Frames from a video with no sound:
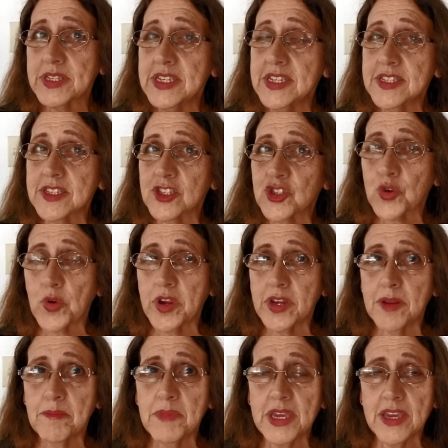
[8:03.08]
Please
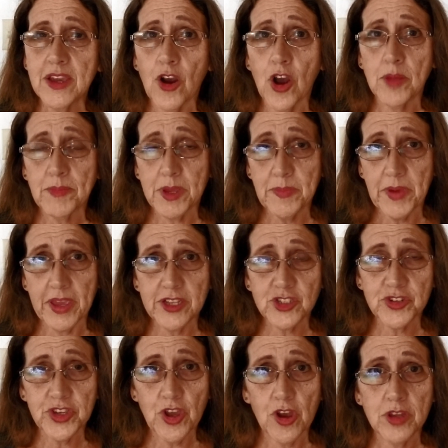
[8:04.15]
join me on my
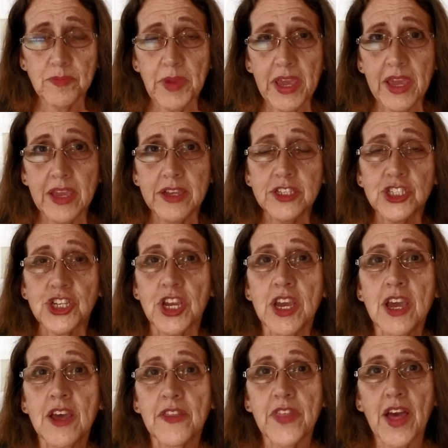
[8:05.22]
Patreon page.
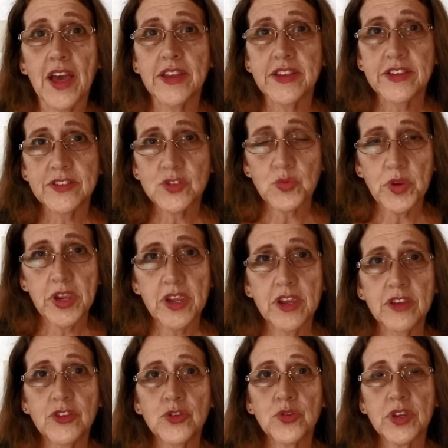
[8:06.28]
That is
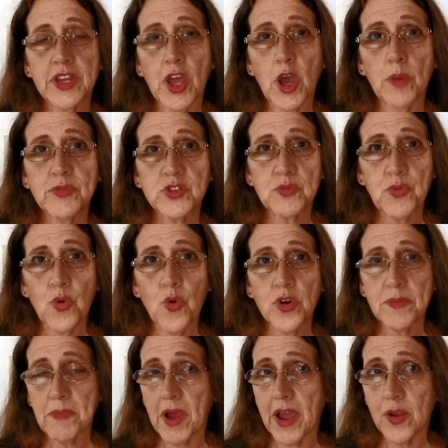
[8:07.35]
where you can help
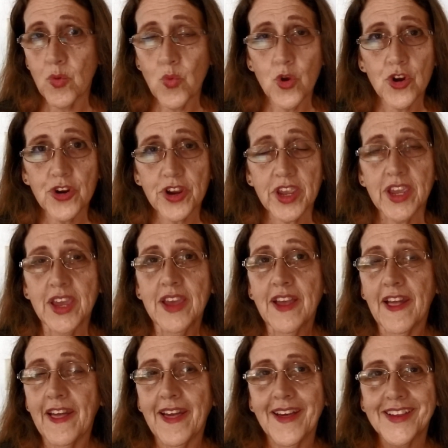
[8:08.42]
support my work.
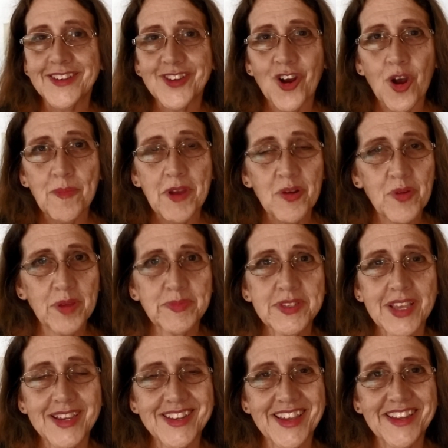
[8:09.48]
And on my
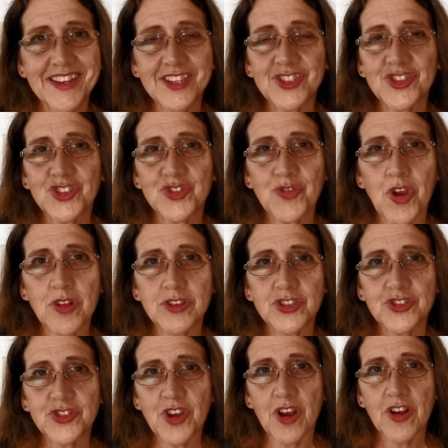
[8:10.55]
website,
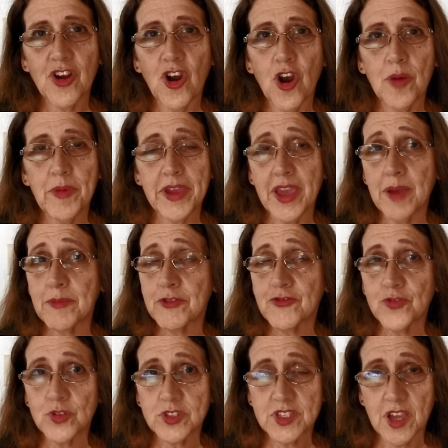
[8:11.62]
nhastrologer.com, I am a
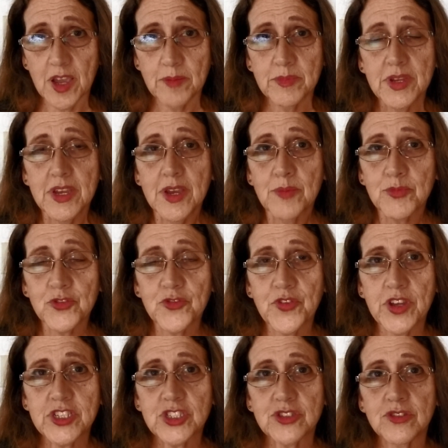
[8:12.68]
full-time
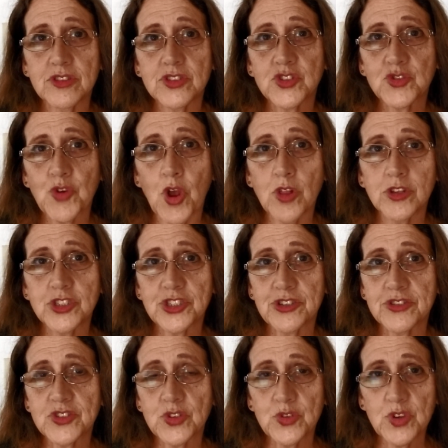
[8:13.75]
professional
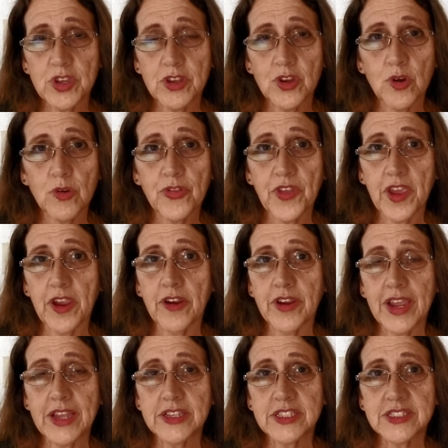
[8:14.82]
astrologer, so you can go there
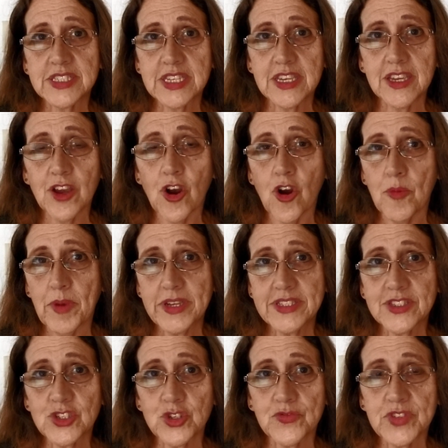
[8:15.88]
and see all my
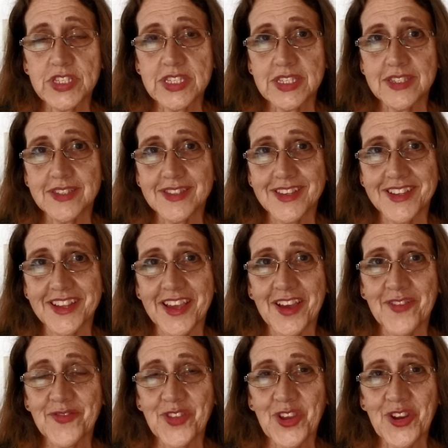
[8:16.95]
services that I
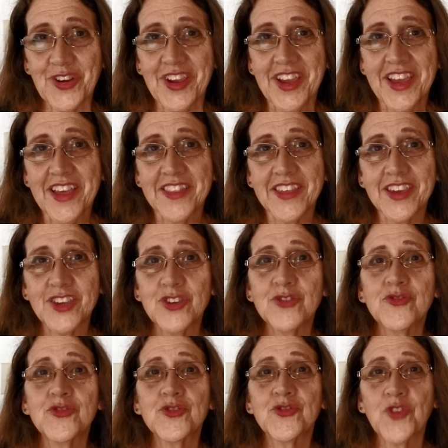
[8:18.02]
have there. Thank
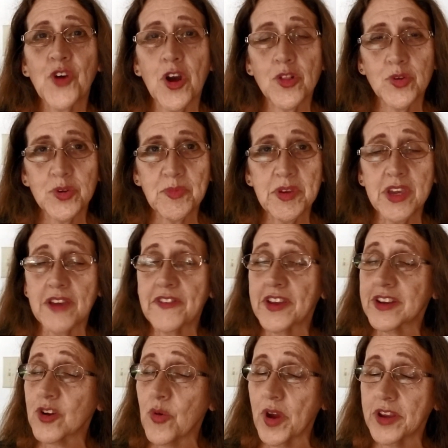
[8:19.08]
you for following me. I've
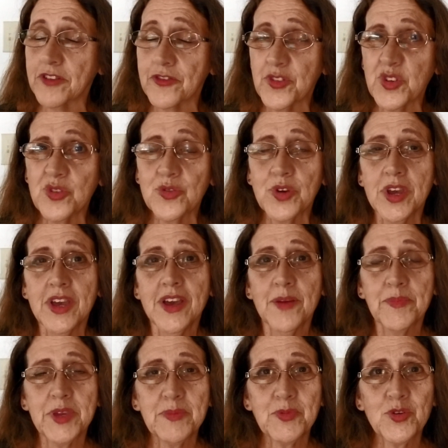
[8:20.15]
had quite a few
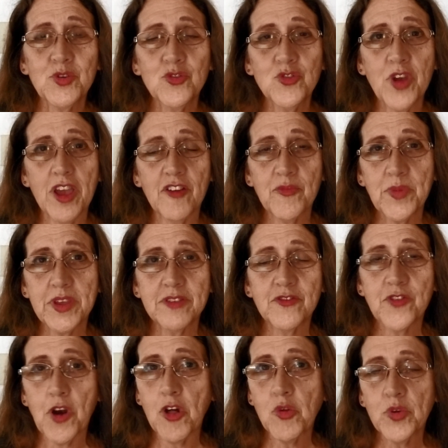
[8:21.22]
people who have been
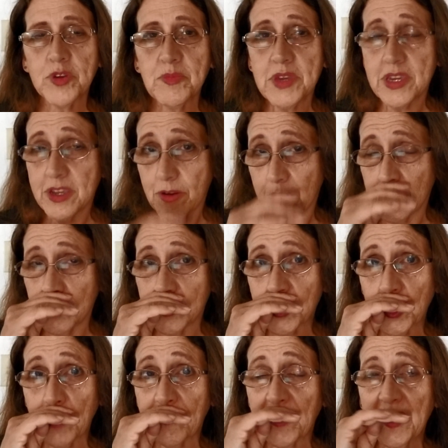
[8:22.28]
following me here on
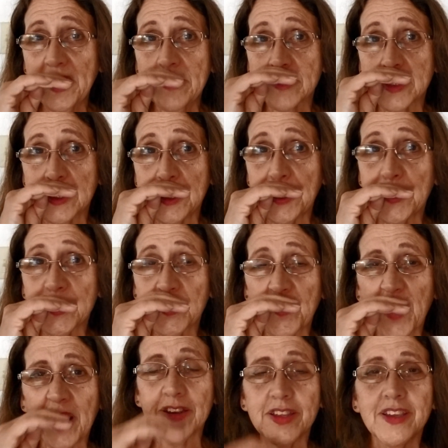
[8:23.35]
YouTube for years and years
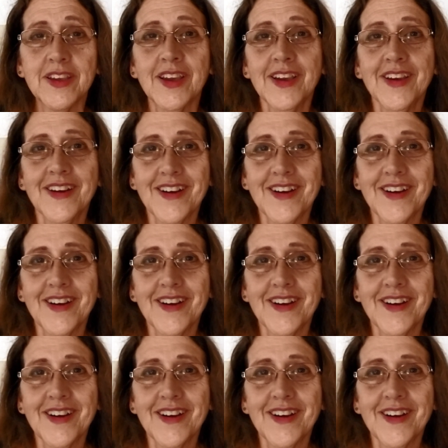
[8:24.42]
finally